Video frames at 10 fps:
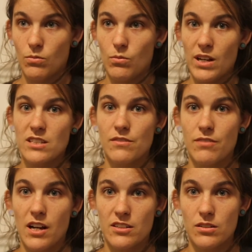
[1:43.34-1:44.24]
we as a
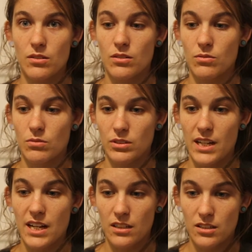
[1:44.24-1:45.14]
foster will
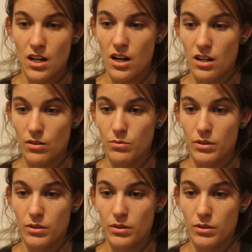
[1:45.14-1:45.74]
take in the dog.